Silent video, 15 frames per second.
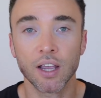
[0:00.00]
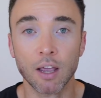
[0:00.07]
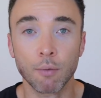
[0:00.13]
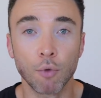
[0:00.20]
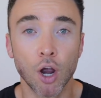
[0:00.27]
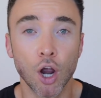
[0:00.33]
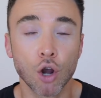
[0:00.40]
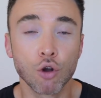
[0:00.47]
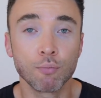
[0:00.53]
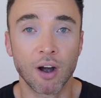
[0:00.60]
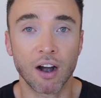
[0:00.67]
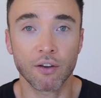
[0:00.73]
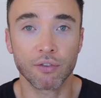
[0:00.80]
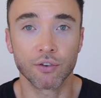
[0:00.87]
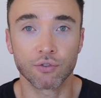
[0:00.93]
In my own
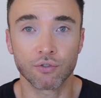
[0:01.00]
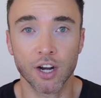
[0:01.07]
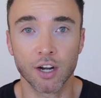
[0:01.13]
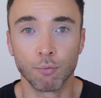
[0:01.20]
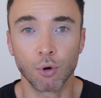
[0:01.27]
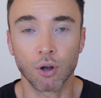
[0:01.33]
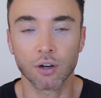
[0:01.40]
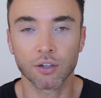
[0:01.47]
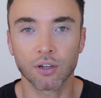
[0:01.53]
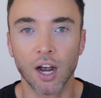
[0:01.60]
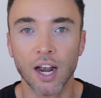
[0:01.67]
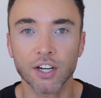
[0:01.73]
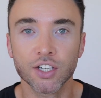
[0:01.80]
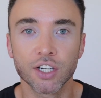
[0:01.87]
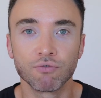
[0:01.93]
marathon training blocks,
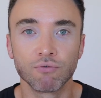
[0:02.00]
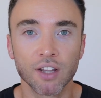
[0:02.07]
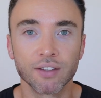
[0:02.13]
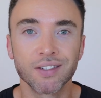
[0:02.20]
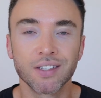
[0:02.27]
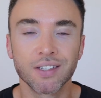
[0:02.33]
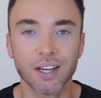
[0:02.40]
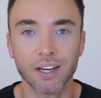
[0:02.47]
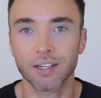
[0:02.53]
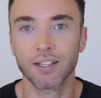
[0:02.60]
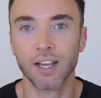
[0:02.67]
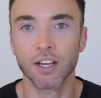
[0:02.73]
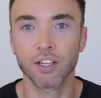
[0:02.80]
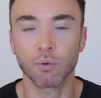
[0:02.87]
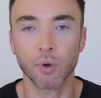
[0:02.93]
I actually run 6
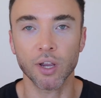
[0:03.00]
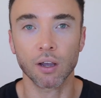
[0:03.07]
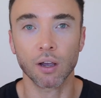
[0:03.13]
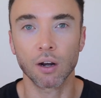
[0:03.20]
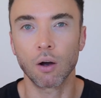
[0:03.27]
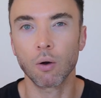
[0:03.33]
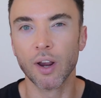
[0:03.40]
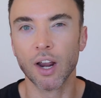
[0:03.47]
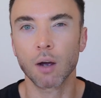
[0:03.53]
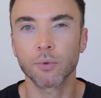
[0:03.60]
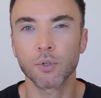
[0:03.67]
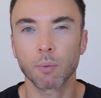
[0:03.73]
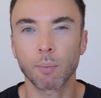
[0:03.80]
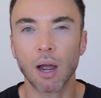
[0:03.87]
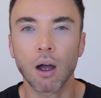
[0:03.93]
days a week and I'll get up
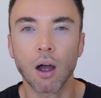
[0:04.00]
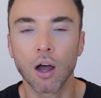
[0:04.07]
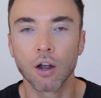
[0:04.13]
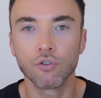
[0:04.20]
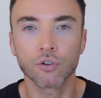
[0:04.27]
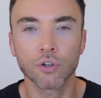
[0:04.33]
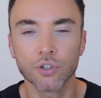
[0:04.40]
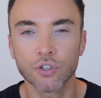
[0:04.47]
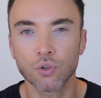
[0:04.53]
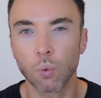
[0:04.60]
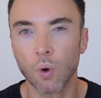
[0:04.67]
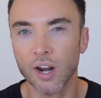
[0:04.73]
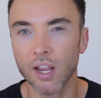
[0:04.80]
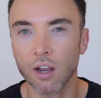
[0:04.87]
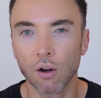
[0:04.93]
to about
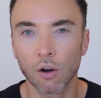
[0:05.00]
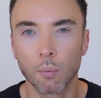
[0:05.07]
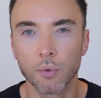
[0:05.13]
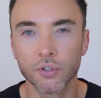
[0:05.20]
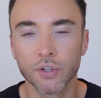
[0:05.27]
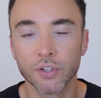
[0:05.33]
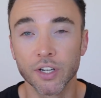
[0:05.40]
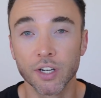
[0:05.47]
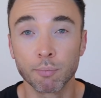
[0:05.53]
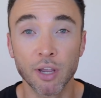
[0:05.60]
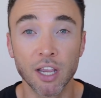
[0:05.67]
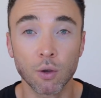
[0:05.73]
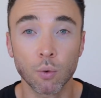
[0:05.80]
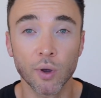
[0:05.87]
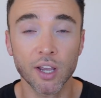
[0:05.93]
120 kilometers in
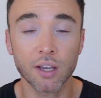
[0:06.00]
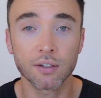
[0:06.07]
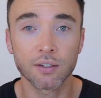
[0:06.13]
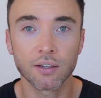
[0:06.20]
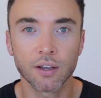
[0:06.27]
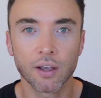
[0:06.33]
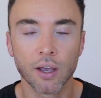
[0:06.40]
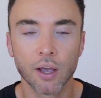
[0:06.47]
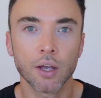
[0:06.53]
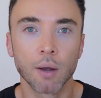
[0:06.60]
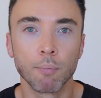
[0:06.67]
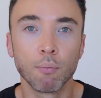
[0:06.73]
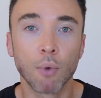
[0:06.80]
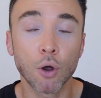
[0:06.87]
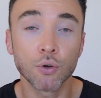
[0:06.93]
peak weeks.
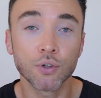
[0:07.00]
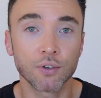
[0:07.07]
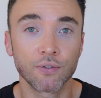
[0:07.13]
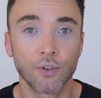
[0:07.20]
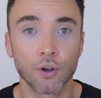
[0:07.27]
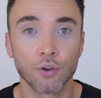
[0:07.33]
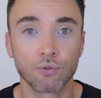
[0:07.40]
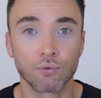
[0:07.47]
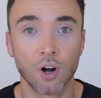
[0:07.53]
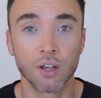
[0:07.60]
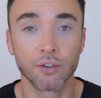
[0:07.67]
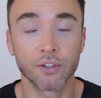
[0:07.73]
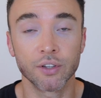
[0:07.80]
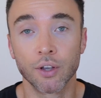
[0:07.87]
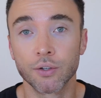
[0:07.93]
And most of those
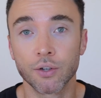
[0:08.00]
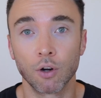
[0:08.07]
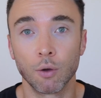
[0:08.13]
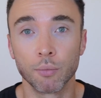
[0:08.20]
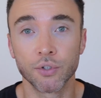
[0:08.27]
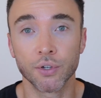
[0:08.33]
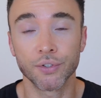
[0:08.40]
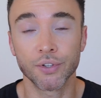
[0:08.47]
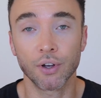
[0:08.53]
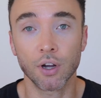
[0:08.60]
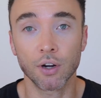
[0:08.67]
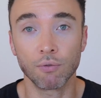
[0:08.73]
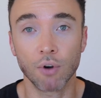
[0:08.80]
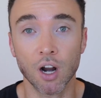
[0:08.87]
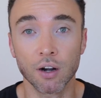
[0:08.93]
runs and those kilometers that I
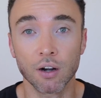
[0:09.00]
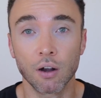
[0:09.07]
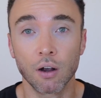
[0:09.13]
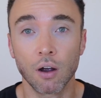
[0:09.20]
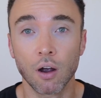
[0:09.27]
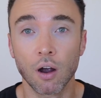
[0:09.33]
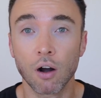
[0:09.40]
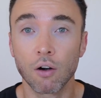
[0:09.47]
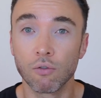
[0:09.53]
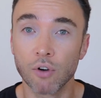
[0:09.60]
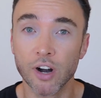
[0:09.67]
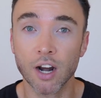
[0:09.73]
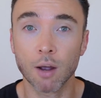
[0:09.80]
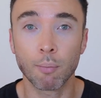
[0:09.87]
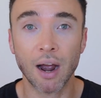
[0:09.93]
run are
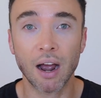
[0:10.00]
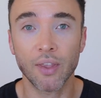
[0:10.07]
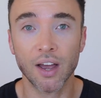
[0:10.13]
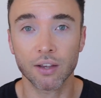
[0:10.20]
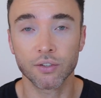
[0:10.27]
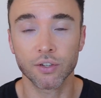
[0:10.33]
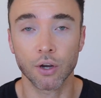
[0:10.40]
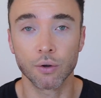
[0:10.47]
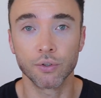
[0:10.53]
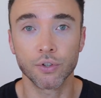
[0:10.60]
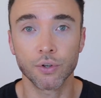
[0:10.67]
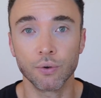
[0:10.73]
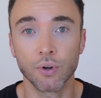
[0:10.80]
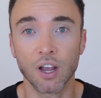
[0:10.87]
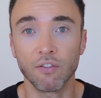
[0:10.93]
in about that zone
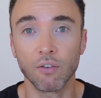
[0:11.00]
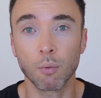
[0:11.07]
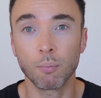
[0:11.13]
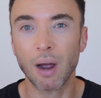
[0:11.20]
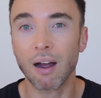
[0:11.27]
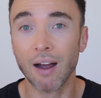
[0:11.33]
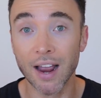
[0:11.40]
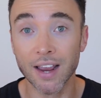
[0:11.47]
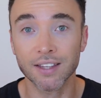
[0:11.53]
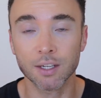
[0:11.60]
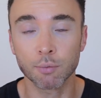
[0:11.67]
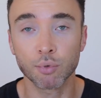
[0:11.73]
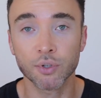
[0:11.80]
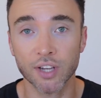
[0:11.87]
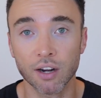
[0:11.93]
2 level, about
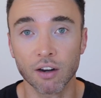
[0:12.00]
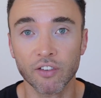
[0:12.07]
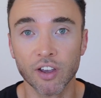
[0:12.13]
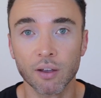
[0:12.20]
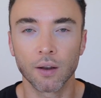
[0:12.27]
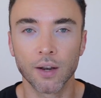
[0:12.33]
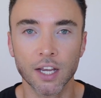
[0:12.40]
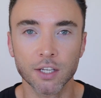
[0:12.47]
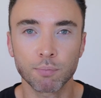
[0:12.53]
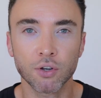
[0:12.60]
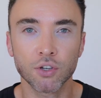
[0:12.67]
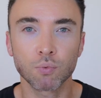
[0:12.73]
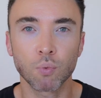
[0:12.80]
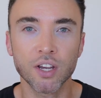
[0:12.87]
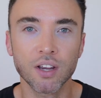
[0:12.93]
80% of it. And that's
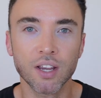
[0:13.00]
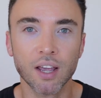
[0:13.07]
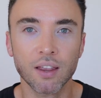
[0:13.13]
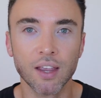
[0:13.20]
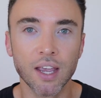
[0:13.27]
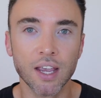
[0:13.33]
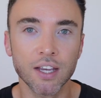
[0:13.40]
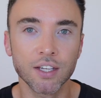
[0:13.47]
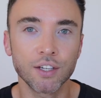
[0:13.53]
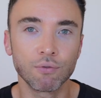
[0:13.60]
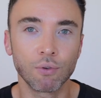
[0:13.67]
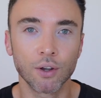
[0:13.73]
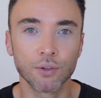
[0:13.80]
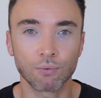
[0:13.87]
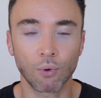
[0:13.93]
because when you get the easy
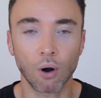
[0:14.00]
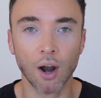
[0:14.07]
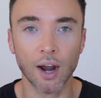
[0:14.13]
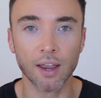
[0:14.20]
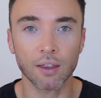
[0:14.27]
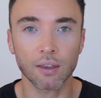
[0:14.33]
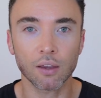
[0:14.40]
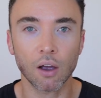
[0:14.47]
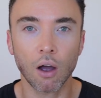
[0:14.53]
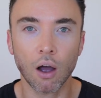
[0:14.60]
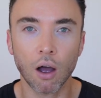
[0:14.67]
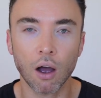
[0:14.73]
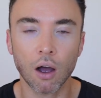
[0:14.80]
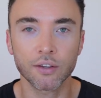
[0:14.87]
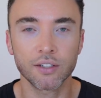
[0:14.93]
runs right, the
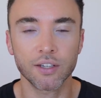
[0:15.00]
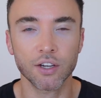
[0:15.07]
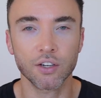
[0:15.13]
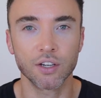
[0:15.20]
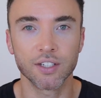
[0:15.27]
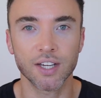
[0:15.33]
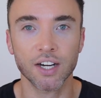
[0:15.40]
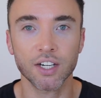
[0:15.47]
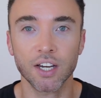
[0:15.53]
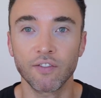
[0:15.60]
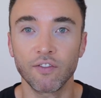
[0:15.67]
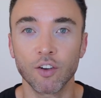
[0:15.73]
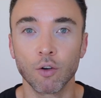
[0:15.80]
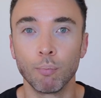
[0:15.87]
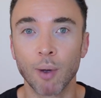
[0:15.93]
hard sessions actually
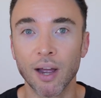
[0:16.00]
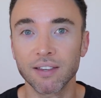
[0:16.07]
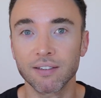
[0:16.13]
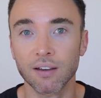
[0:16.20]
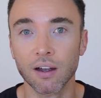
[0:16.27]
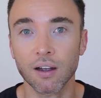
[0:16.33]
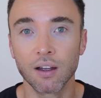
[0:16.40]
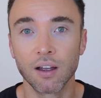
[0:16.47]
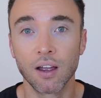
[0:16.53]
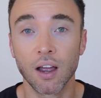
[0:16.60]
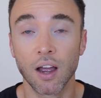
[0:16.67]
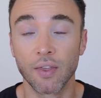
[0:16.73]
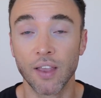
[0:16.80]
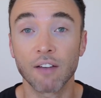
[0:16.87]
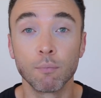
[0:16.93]
feel better
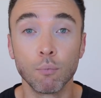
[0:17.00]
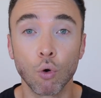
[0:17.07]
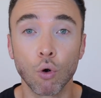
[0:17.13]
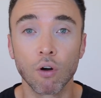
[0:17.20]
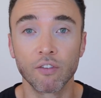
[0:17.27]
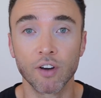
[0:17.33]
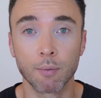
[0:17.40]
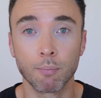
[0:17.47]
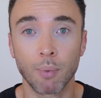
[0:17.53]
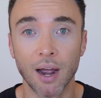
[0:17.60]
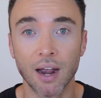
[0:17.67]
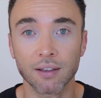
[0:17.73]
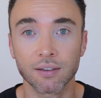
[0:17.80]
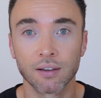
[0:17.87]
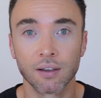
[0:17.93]
and they have more of an
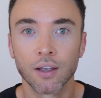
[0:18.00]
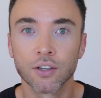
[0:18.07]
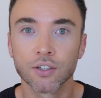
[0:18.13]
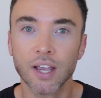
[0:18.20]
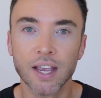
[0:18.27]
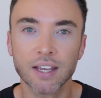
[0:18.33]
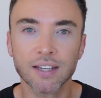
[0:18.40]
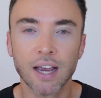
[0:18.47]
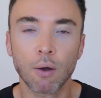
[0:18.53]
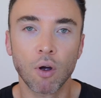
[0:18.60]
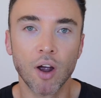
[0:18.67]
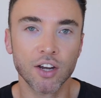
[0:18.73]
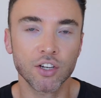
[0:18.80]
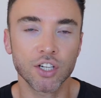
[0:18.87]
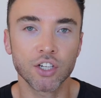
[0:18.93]
impact. So here's how
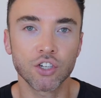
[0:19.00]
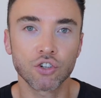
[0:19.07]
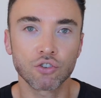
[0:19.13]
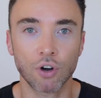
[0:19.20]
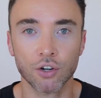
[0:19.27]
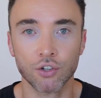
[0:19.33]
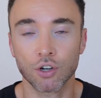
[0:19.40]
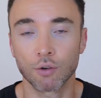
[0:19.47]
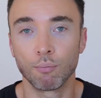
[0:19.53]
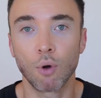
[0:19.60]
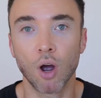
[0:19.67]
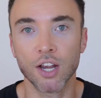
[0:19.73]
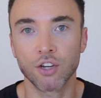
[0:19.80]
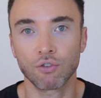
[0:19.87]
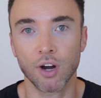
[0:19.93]
I actually structure
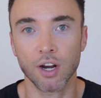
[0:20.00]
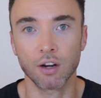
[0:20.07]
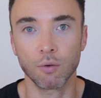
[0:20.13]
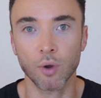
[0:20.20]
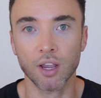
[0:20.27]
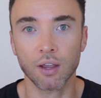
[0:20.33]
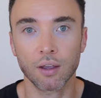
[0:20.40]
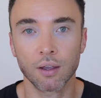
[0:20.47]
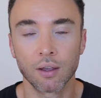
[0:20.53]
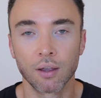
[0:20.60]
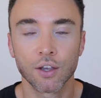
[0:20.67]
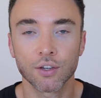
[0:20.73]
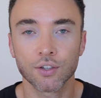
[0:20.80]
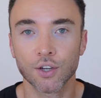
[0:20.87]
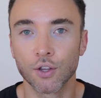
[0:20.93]
my training week.
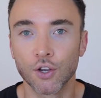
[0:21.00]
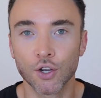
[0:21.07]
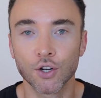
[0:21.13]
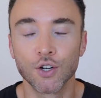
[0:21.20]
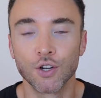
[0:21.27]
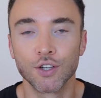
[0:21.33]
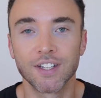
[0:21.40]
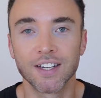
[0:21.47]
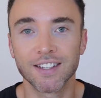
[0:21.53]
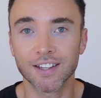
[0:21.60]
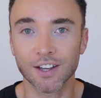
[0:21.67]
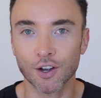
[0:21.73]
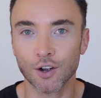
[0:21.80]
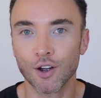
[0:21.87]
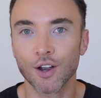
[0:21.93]
So the good news is
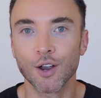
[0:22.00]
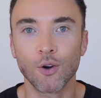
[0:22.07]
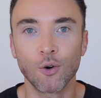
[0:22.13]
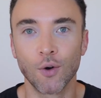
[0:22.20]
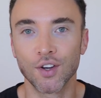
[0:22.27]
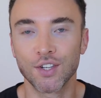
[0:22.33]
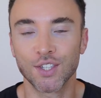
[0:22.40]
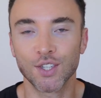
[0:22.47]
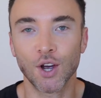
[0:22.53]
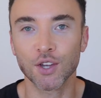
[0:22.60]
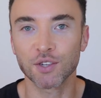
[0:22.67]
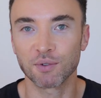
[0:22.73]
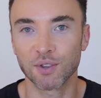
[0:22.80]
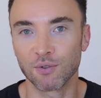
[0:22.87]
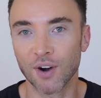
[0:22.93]
that it always
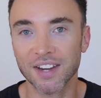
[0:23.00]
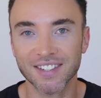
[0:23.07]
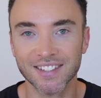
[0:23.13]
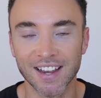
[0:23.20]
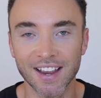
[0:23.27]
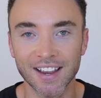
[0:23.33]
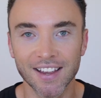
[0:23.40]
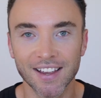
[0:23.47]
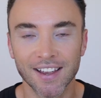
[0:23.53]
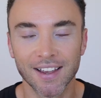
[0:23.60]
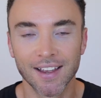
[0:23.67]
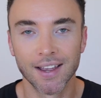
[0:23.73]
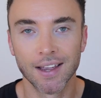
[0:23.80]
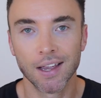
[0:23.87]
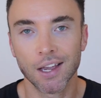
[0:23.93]
starts with a rest day.
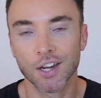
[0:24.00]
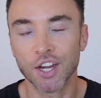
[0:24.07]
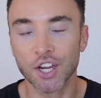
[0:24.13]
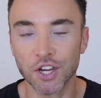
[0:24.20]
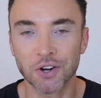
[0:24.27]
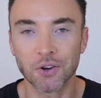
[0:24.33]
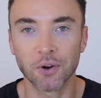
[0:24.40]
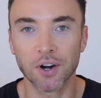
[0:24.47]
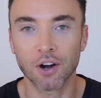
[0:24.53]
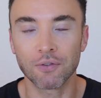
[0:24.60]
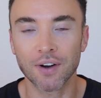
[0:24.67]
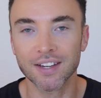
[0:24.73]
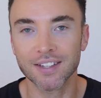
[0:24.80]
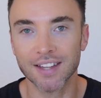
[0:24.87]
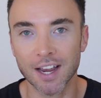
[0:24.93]
Now you can call it a
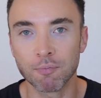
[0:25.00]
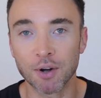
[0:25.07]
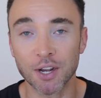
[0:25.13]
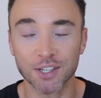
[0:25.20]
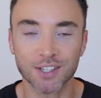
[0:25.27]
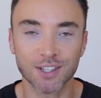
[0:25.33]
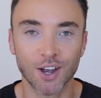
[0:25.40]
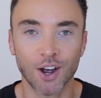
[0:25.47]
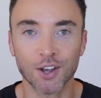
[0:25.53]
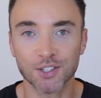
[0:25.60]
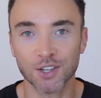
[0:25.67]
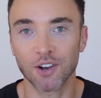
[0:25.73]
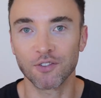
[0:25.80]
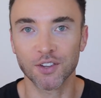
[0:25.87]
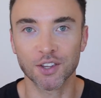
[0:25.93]
rest day, but it starts
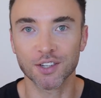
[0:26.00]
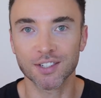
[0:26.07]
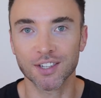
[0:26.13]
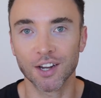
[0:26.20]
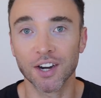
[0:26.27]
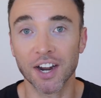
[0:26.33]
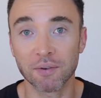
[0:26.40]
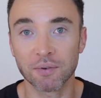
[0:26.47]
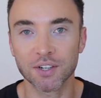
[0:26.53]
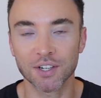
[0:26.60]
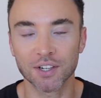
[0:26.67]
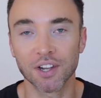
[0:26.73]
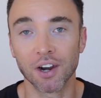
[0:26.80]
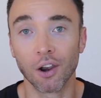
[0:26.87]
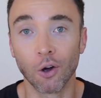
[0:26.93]
after the Sunday, which
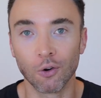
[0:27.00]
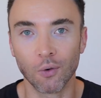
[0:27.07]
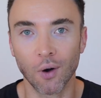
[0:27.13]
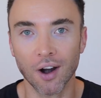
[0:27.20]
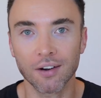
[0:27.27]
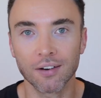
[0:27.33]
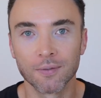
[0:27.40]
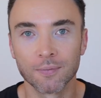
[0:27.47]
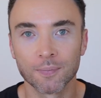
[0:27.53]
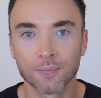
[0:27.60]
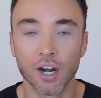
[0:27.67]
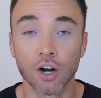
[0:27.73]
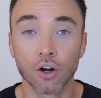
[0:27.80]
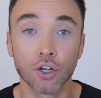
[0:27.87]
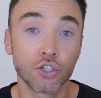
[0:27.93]
is the long run. And
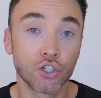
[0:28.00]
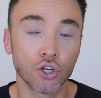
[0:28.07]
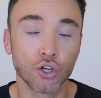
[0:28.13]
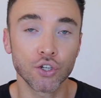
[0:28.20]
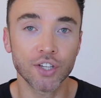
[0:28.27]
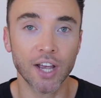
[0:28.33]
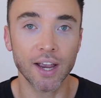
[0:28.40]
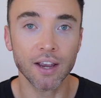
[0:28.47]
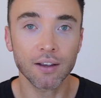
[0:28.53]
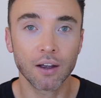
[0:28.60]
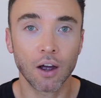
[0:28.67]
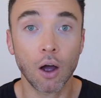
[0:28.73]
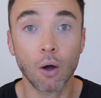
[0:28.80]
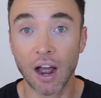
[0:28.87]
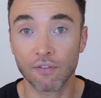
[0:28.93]
then on a Tuesday,
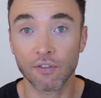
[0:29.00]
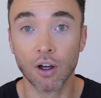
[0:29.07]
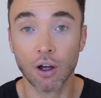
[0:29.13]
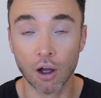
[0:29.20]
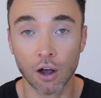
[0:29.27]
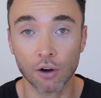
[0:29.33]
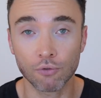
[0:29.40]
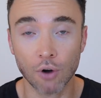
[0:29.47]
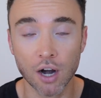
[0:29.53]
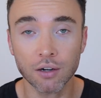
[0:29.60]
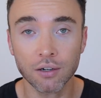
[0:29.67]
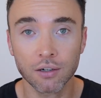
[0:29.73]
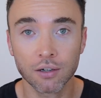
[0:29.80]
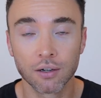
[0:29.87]
I'll have a hard run.